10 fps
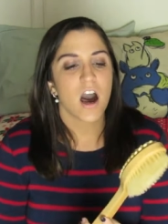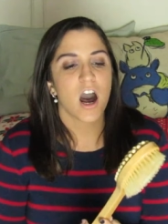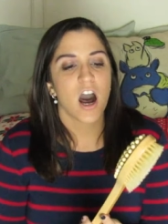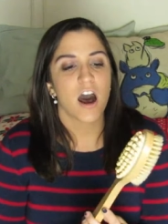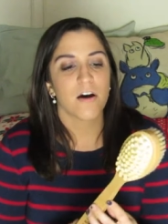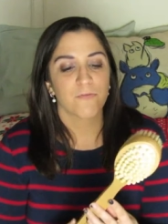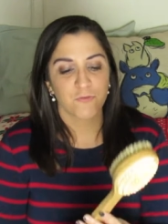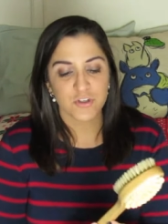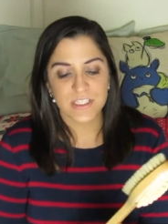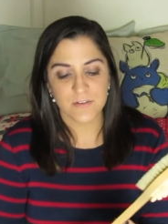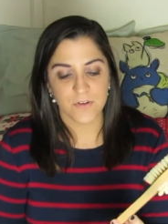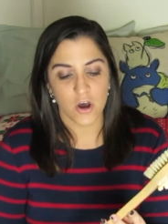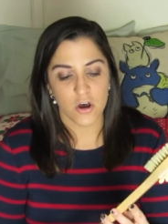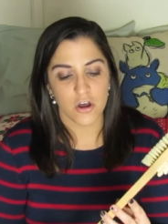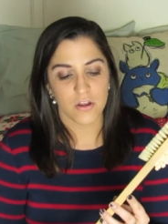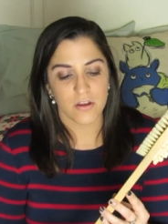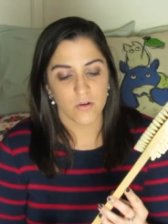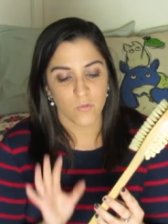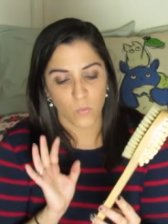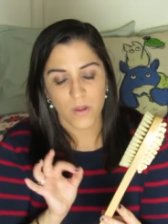Uh, first of all,
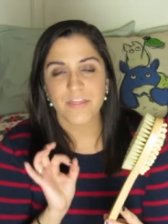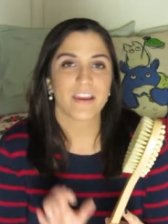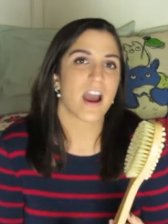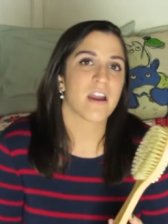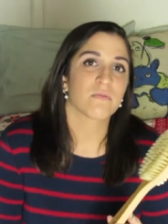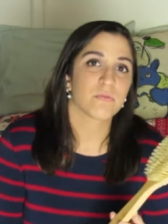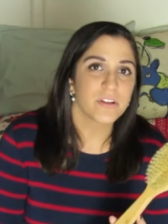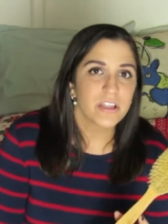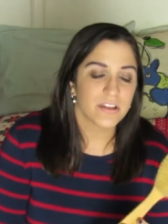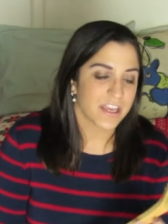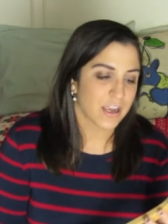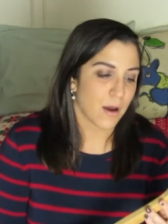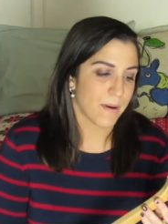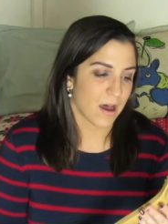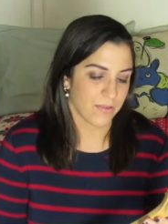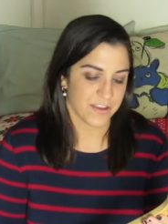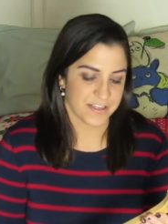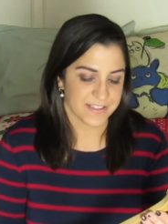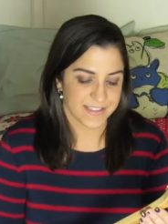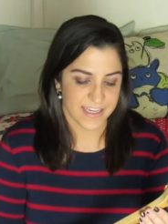one thing I really like about
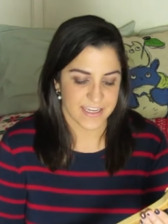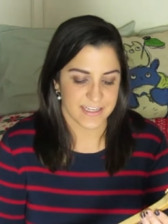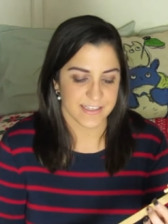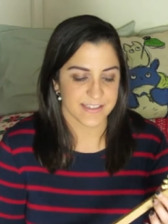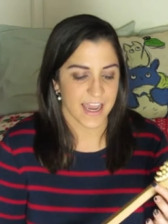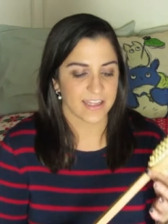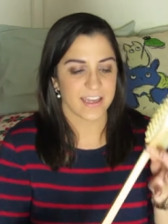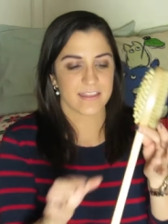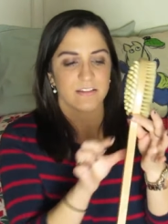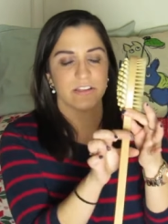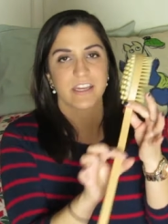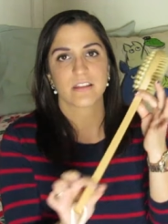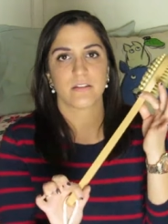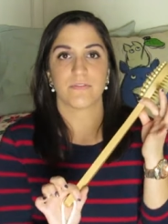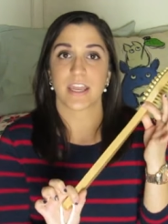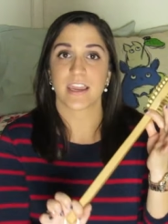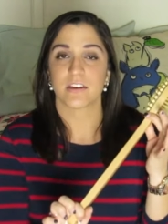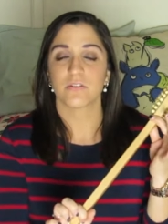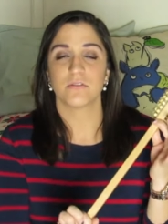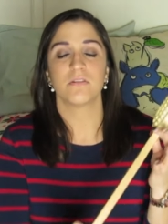this is I like the length of the
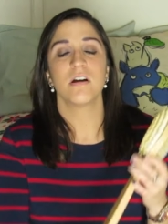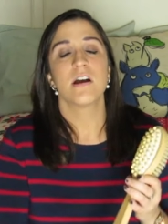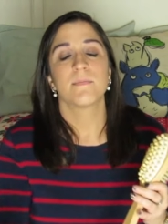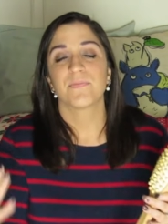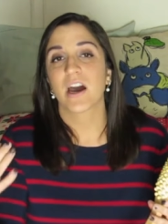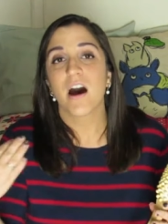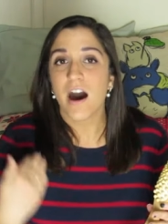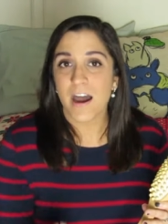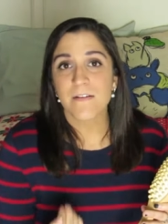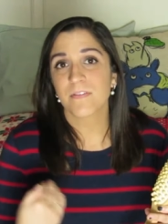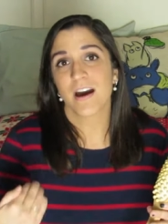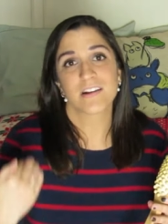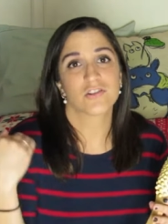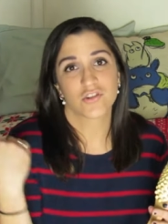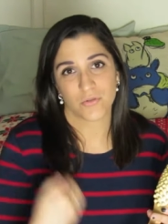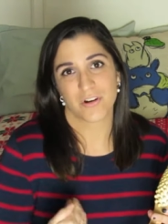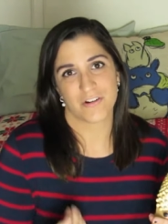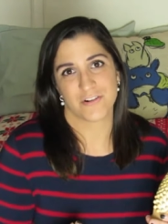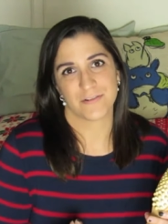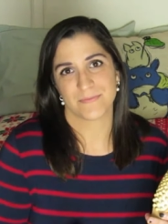handle. Now, I've got short
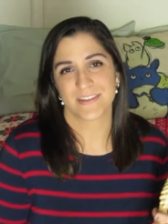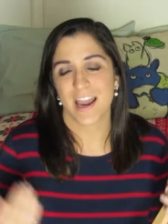arms.